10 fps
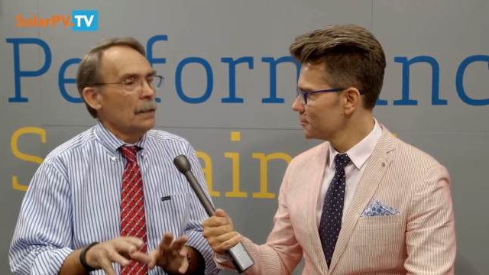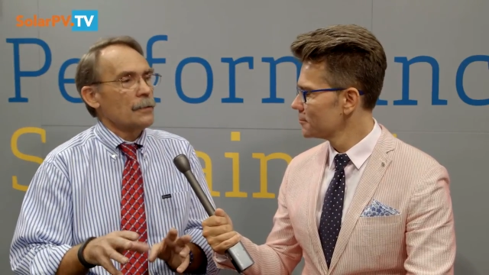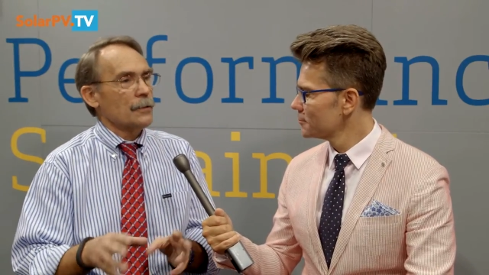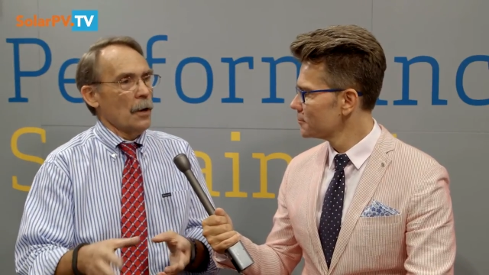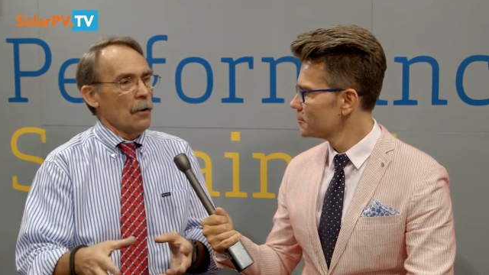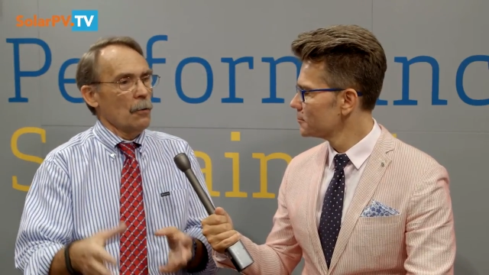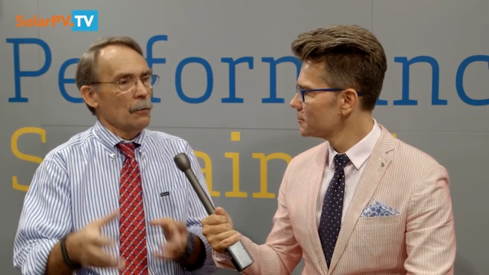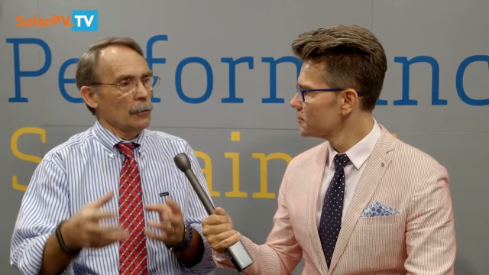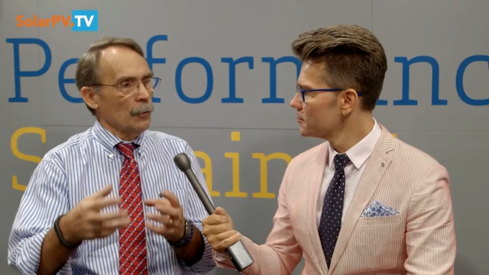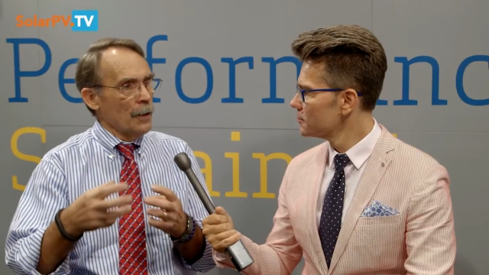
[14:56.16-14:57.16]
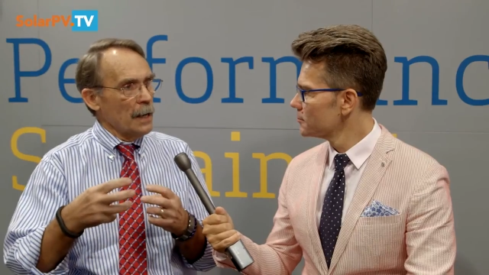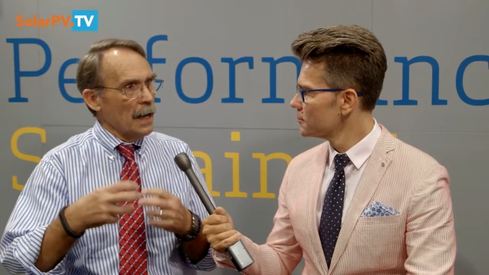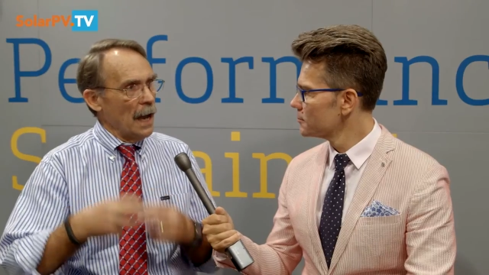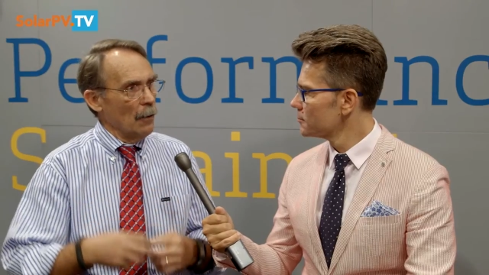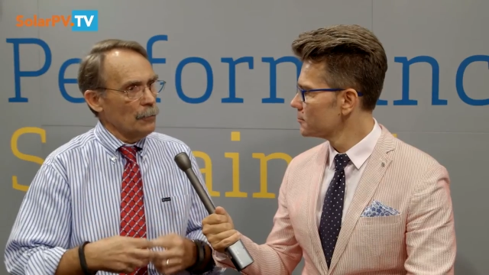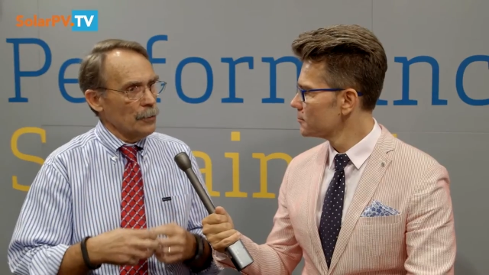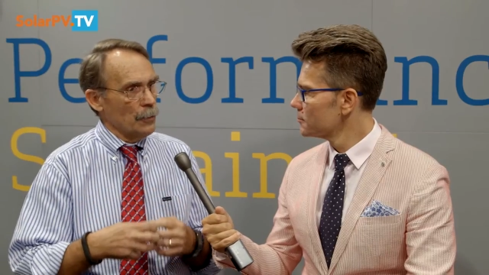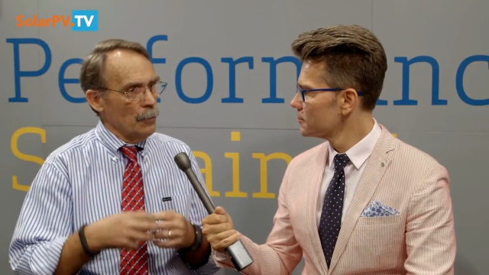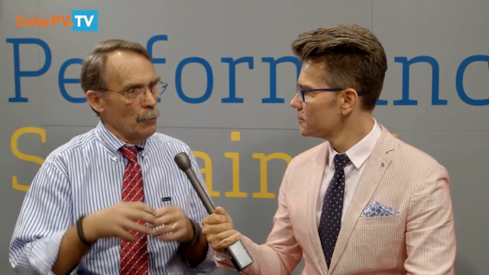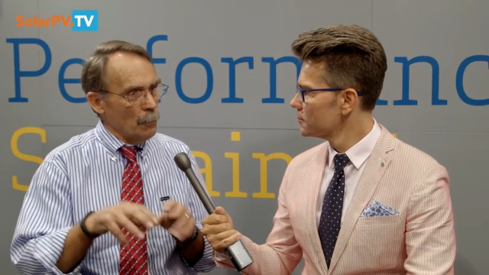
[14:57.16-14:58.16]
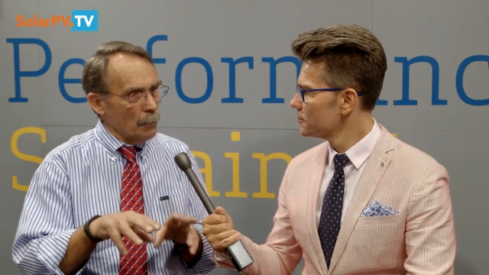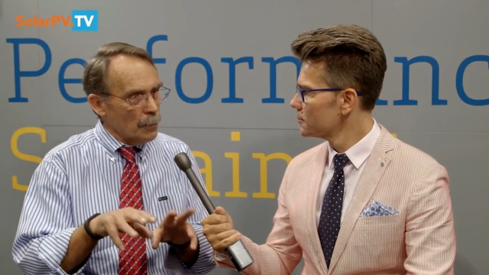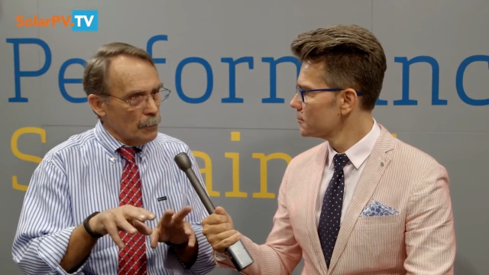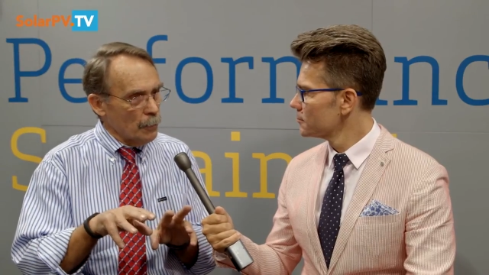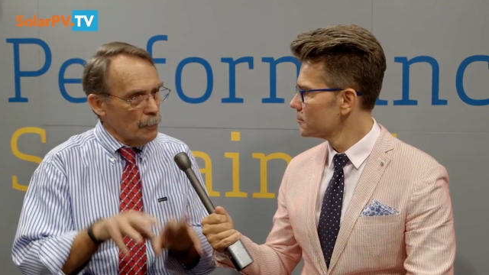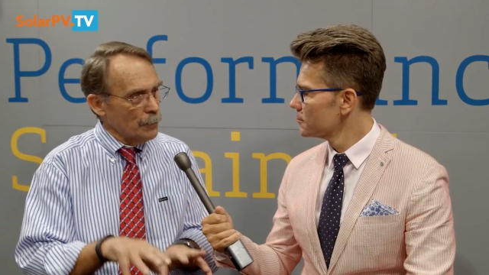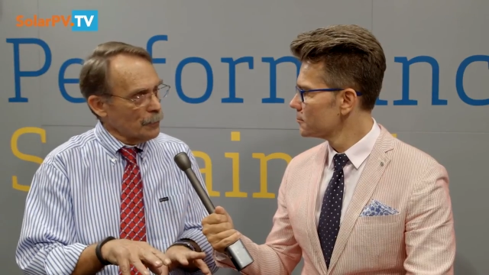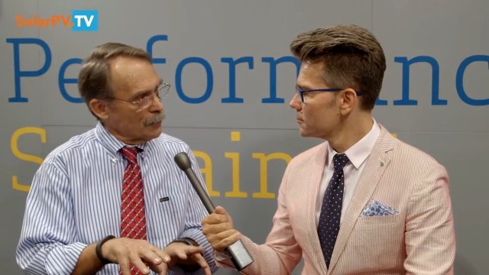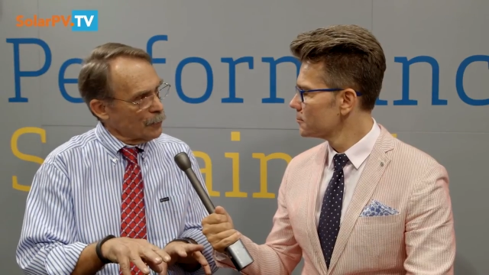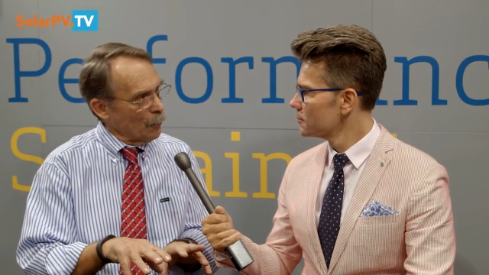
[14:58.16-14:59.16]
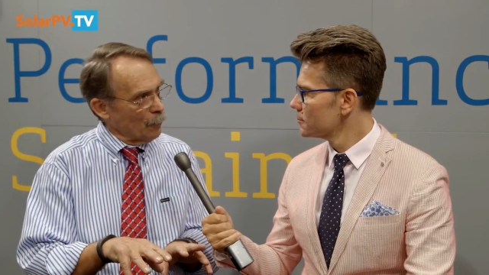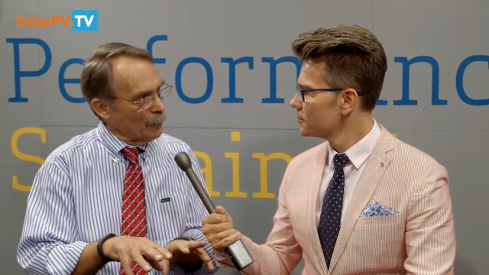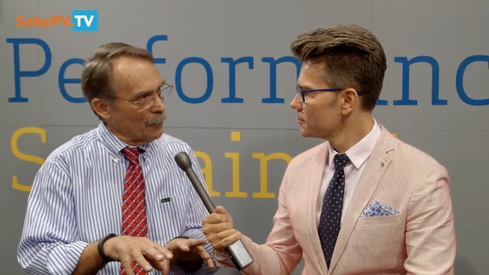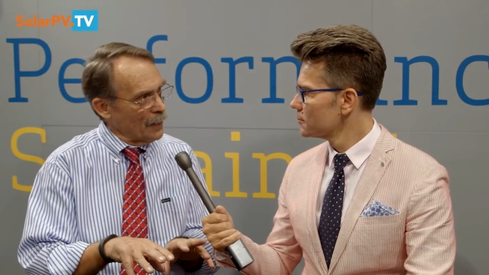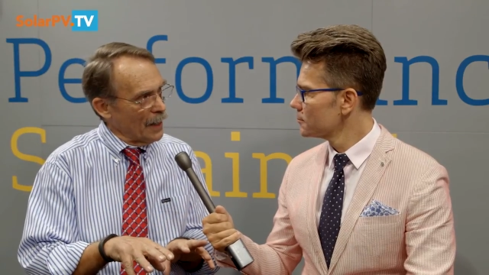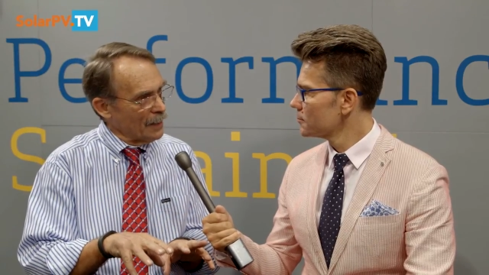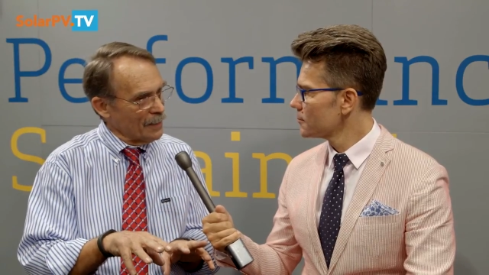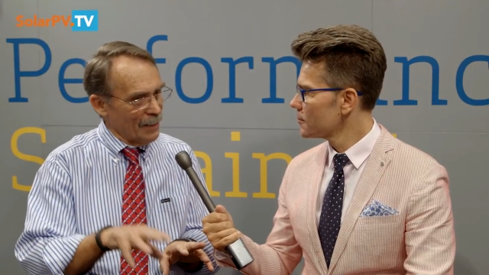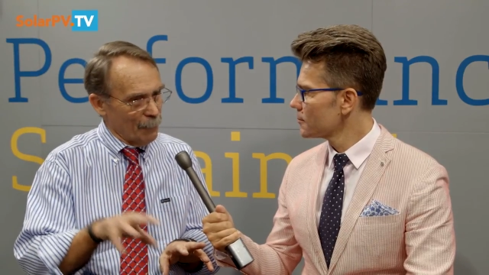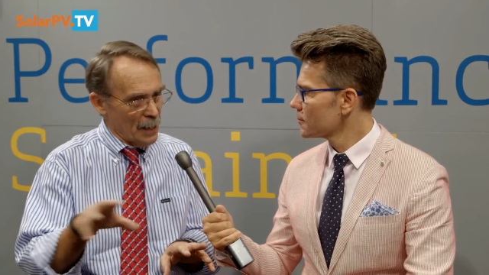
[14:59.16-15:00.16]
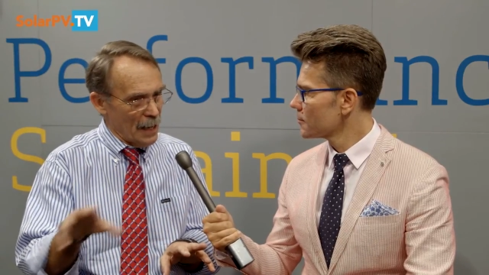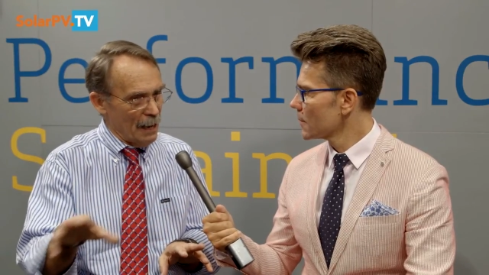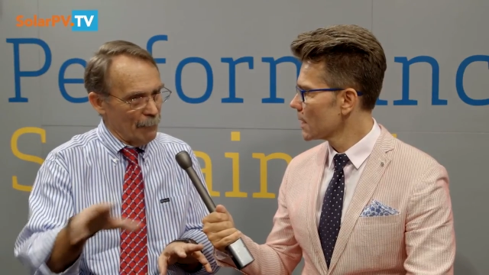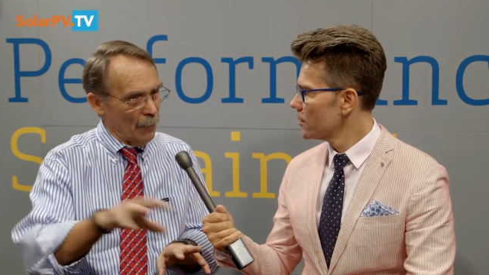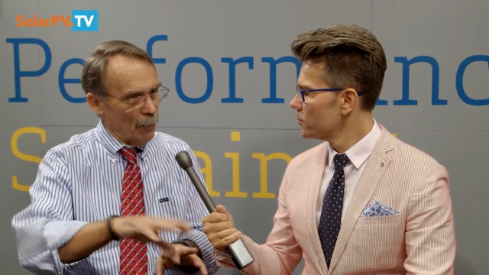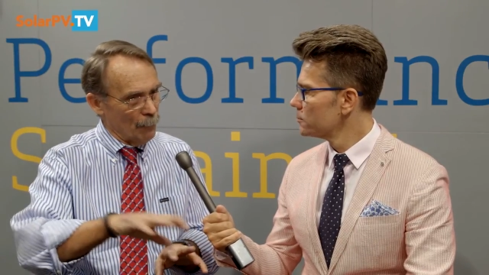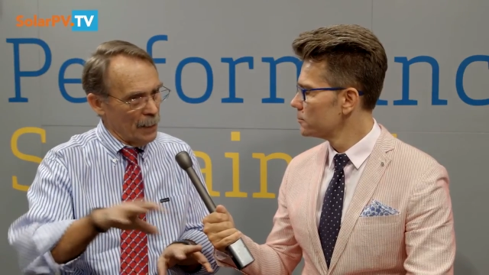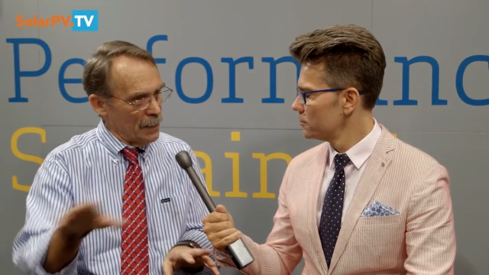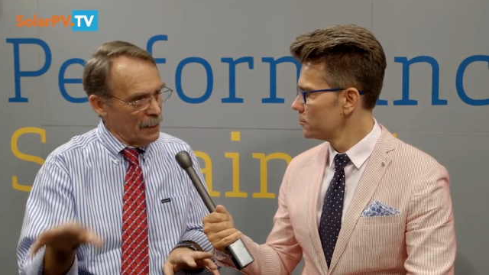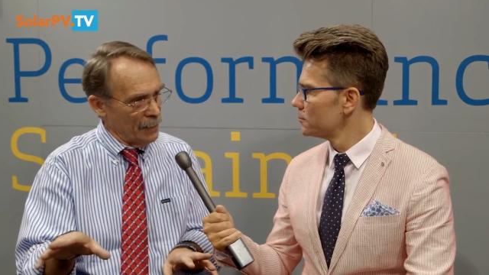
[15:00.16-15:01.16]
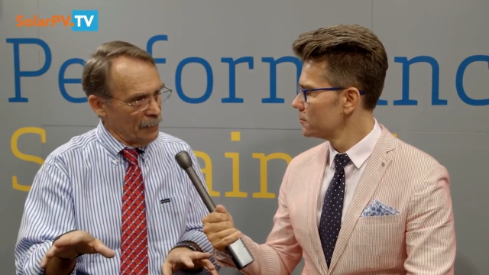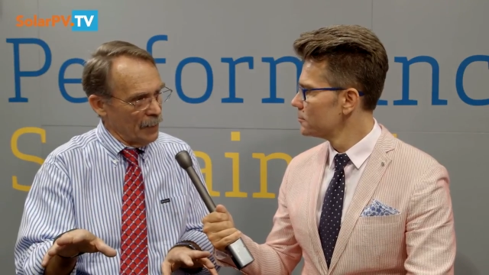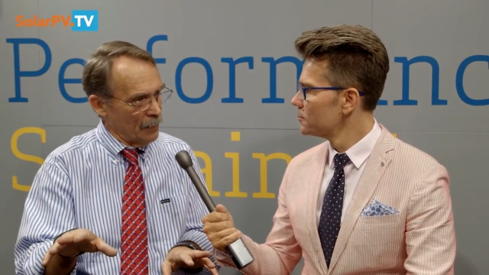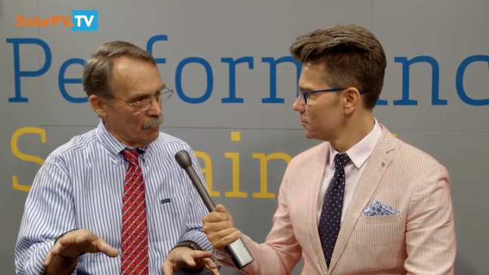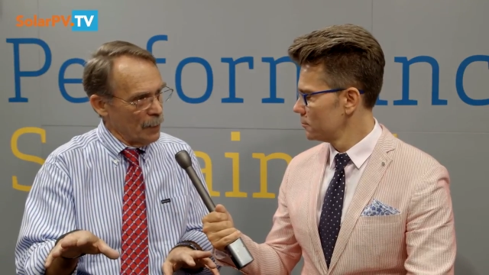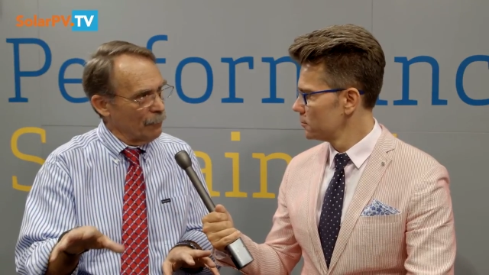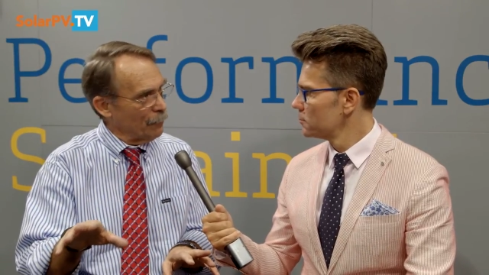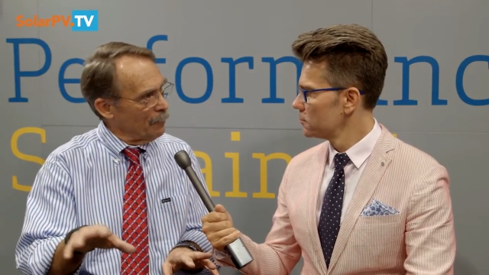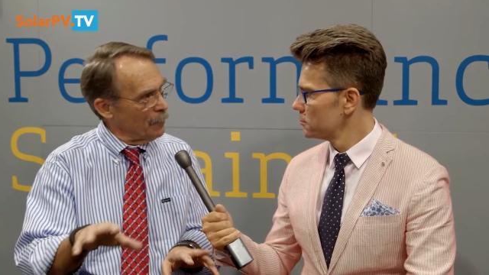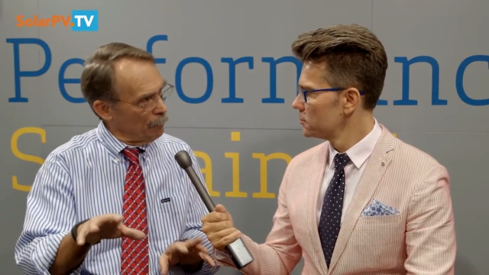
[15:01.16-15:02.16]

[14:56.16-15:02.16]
Speaker 1: So, learning how to use the solar that we have already in the grid from the